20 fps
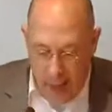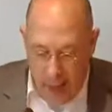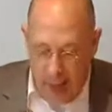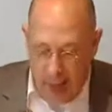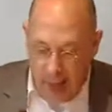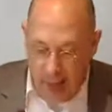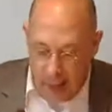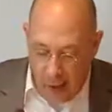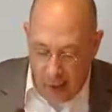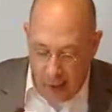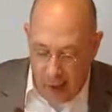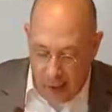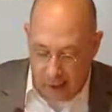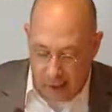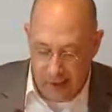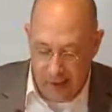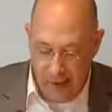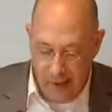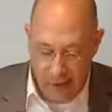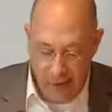And he
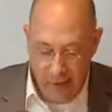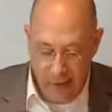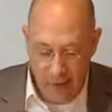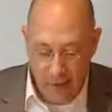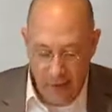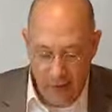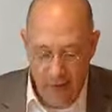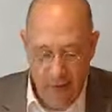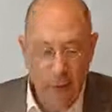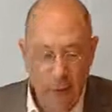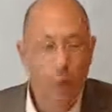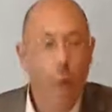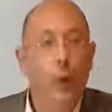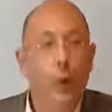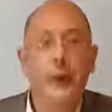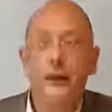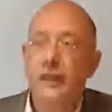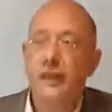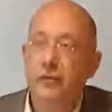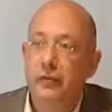asked himself,
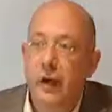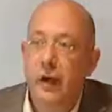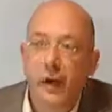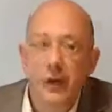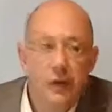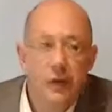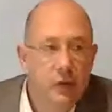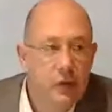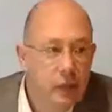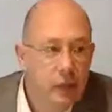what defines